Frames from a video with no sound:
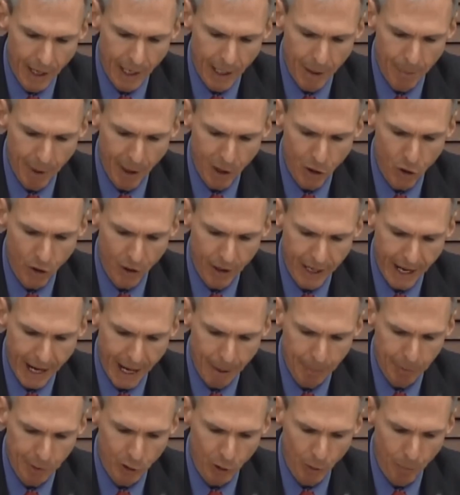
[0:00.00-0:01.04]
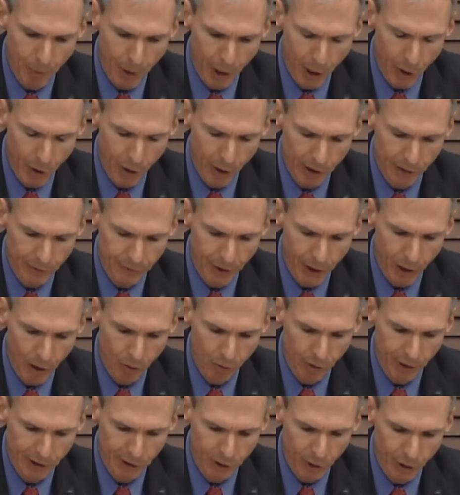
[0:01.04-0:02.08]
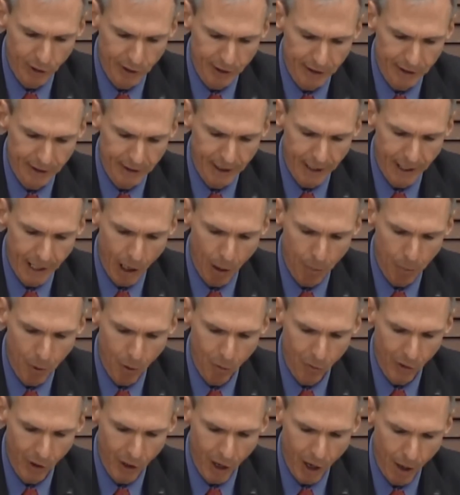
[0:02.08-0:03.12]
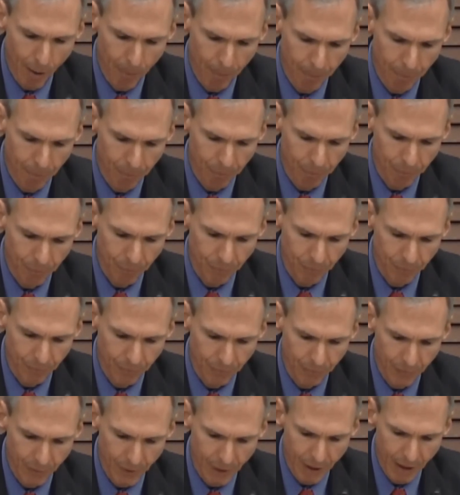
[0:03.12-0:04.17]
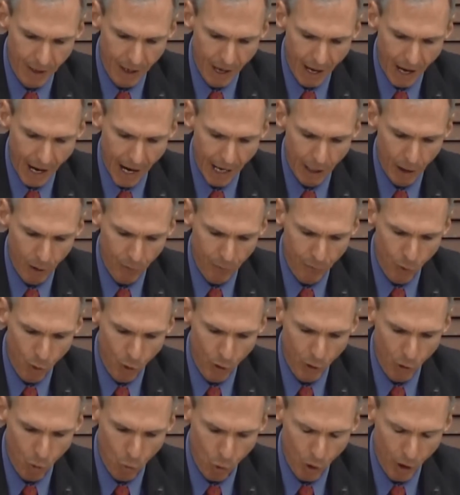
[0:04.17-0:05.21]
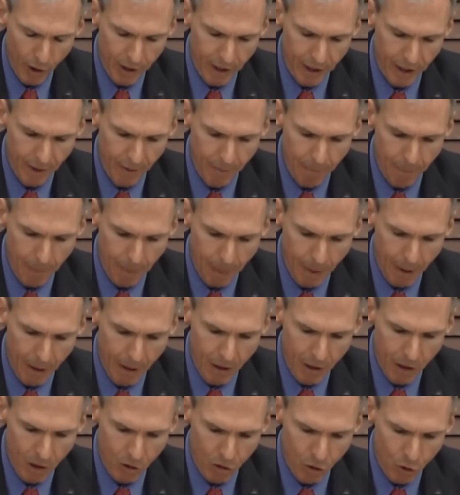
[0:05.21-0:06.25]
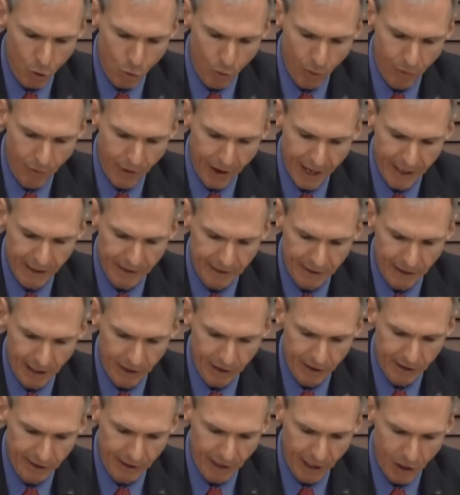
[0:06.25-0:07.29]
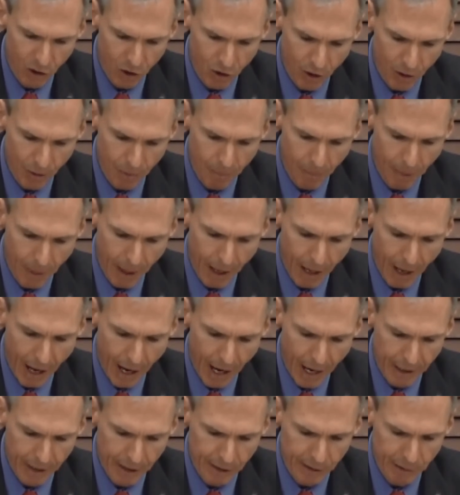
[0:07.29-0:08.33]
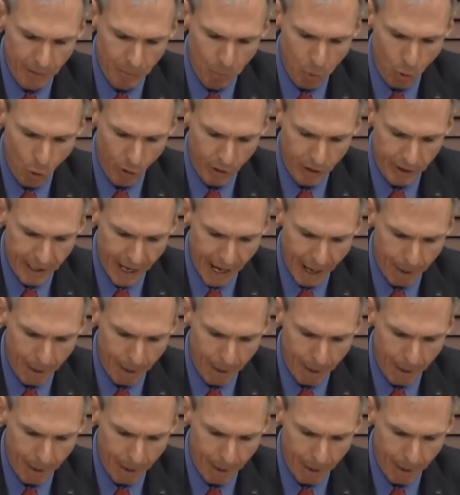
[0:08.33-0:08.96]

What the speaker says: and the major gaps or barriers federal resources can help overcome. I look forward to working to advance legislation on this important